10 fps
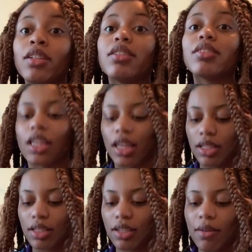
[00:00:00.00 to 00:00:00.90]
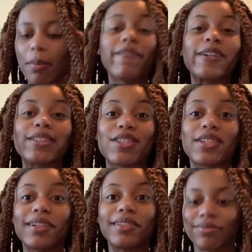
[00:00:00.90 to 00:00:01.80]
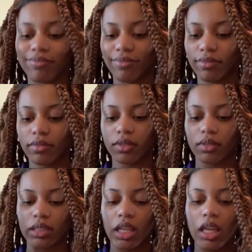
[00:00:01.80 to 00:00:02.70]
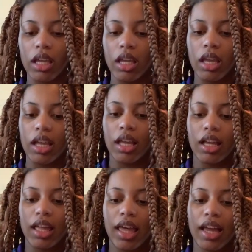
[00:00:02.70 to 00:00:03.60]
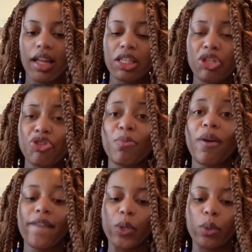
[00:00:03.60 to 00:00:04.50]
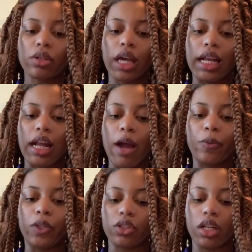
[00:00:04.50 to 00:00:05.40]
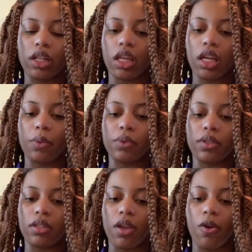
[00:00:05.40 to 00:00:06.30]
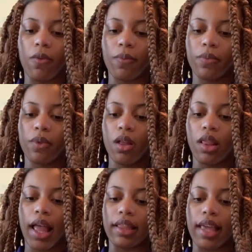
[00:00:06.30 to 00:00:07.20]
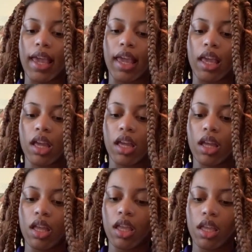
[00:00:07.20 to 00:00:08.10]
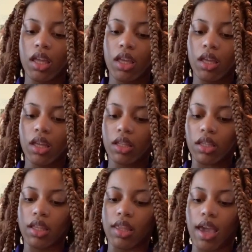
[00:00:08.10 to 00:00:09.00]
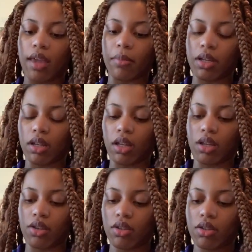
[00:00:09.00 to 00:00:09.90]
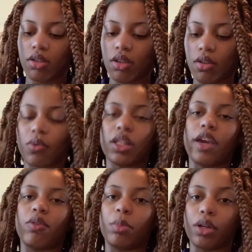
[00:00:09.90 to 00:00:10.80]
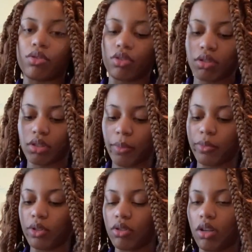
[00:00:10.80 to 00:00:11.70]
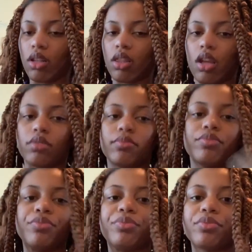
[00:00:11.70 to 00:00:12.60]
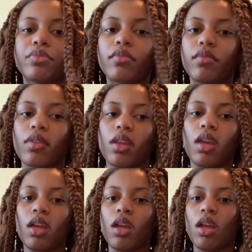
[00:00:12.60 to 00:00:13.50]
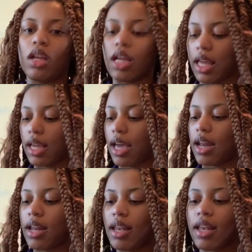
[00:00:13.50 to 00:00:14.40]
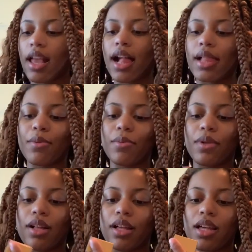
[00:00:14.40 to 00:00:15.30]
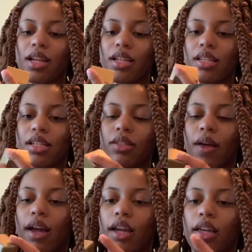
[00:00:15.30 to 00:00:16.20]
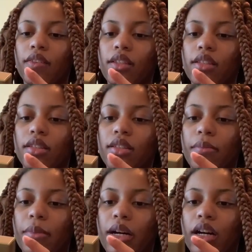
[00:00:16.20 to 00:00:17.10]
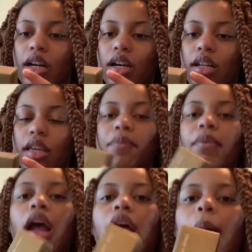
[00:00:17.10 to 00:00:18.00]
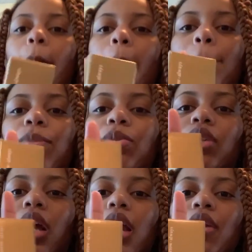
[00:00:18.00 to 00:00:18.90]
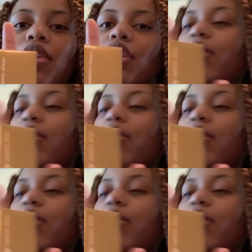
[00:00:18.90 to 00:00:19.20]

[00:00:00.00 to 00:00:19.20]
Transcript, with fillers: to get my VersaGel. I got two perfumes. Okay, now I'm really starting to think it was a sale. Like, they did that because with every purchase, I'm really starting to think. I got another one. So I could give this to somebody. Which I got another